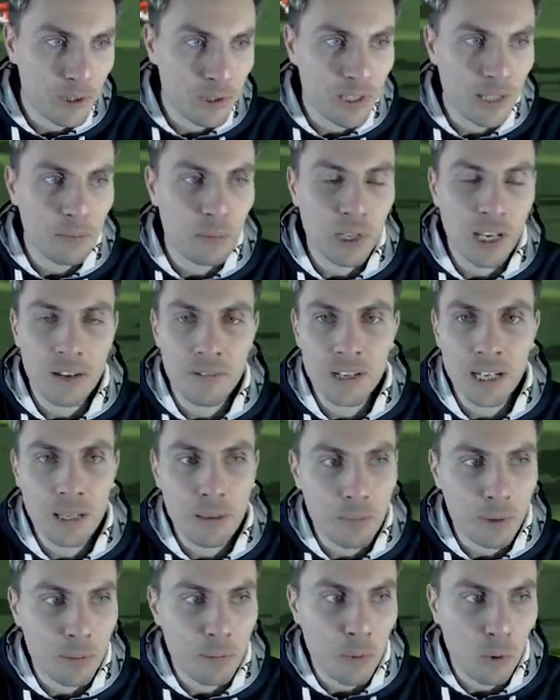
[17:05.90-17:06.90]
then we have a little
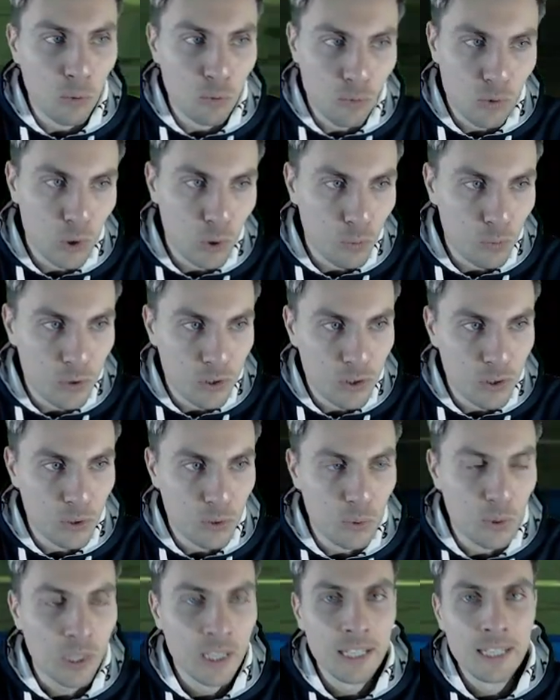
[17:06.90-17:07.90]
bit more room to
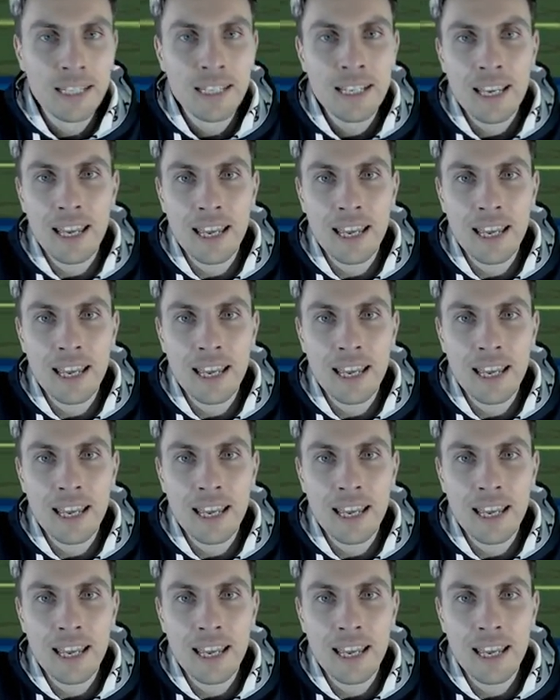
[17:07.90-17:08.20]
uh,